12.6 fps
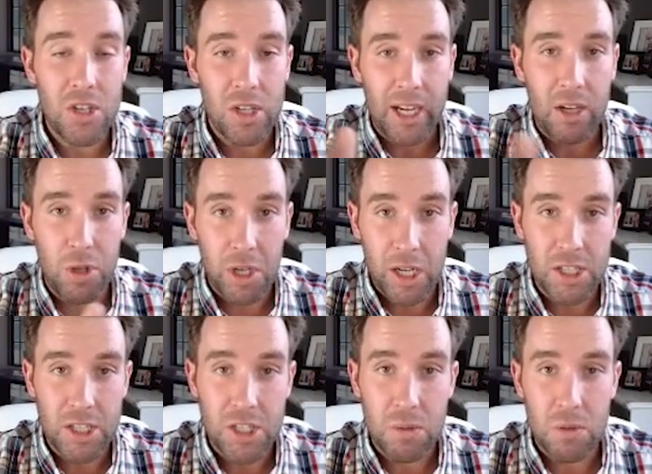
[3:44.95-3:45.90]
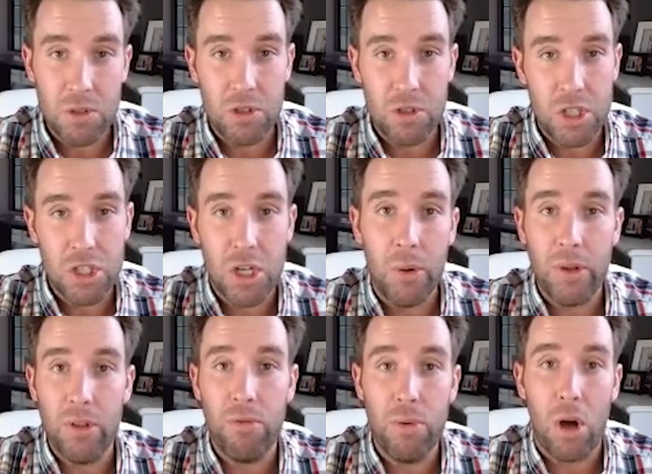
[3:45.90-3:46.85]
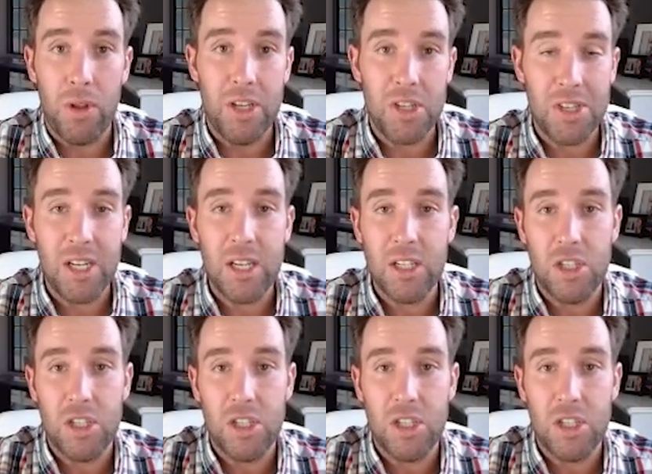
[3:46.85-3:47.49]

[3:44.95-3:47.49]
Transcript: like when customers are just going through all the listings,